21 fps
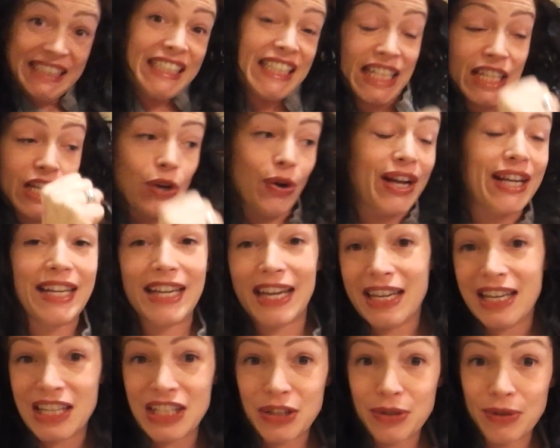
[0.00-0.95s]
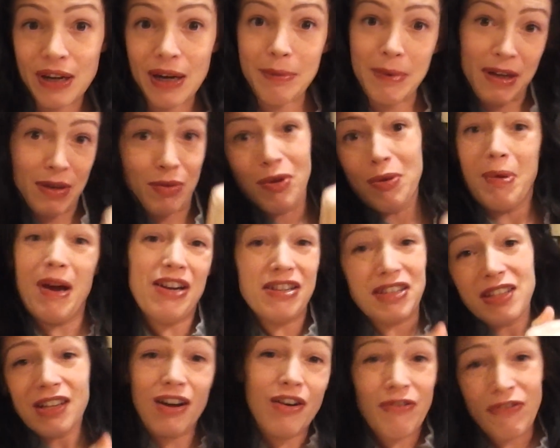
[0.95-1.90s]
you know, I get into it. I'm like, we're about
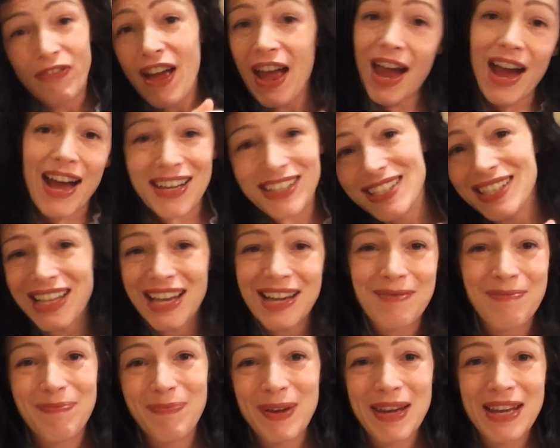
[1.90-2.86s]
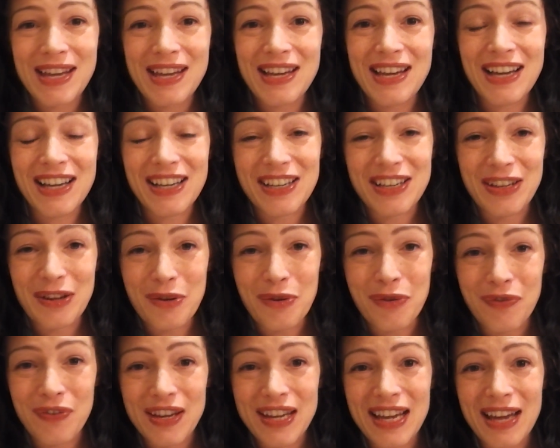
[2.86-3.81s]
to go fast. Like, be
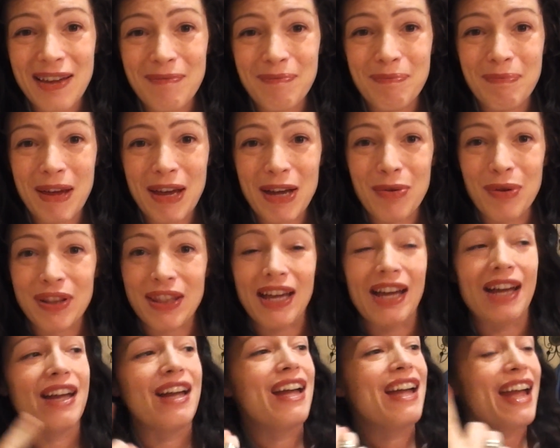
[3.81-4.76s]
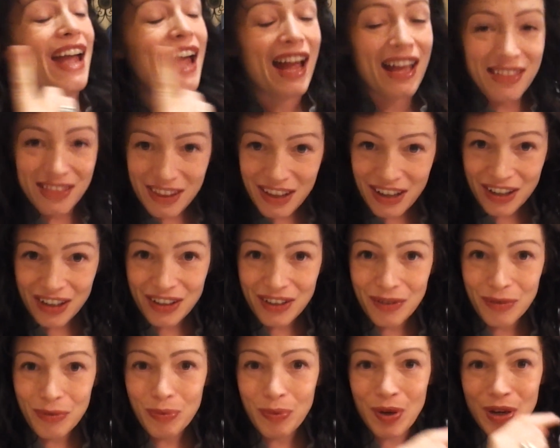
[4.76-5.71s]
goofy and big with it, and
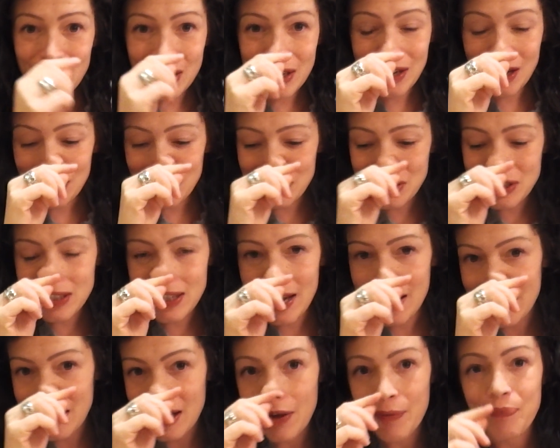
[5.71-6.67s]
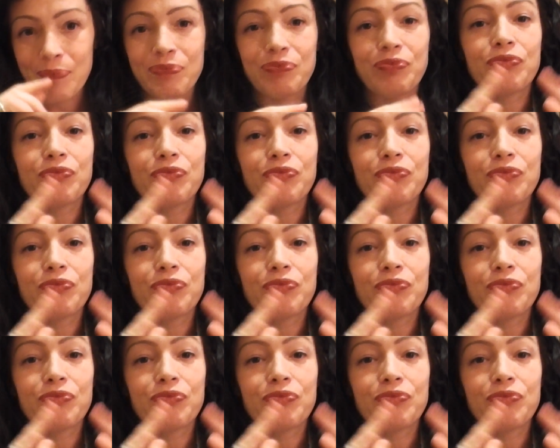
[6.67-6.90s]
they'll really understand it.